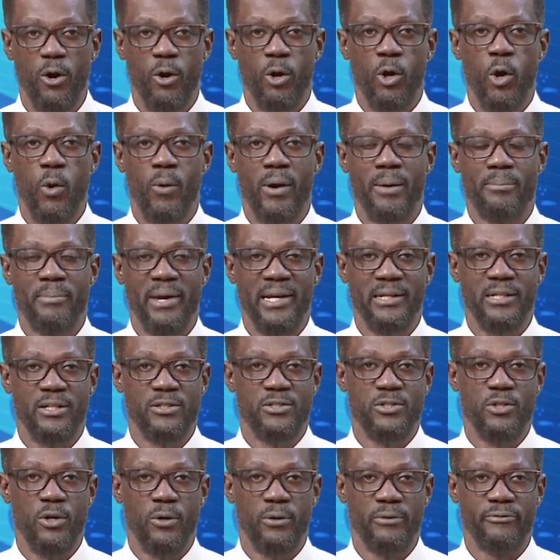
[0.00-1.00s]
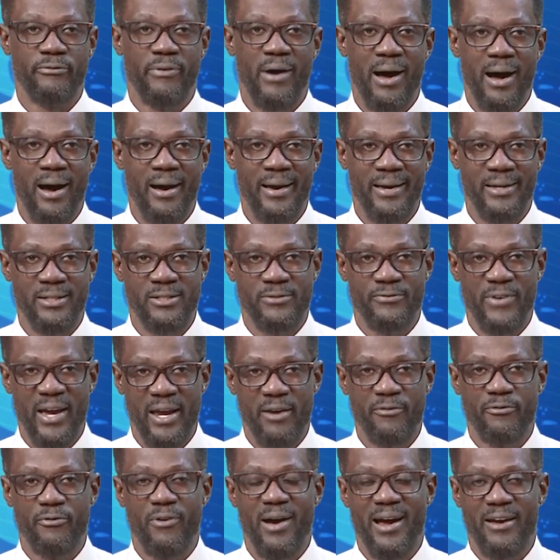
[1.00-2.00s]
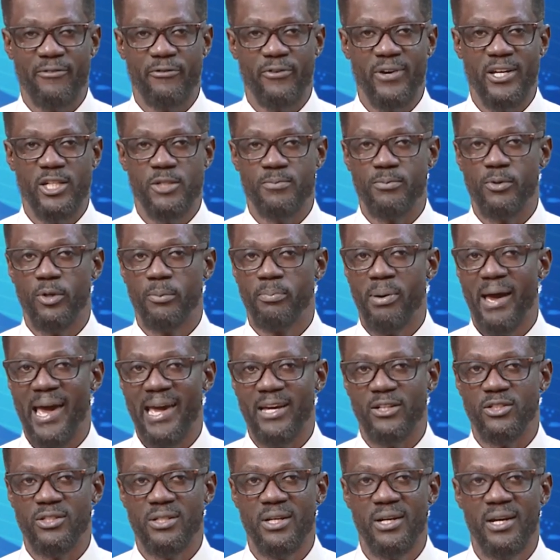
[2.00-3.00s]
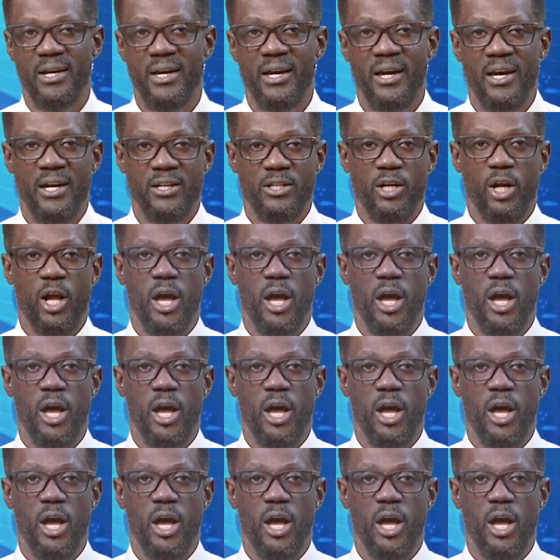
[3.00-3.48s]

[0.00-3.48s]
Okowa made this known via his verified Facebook page. The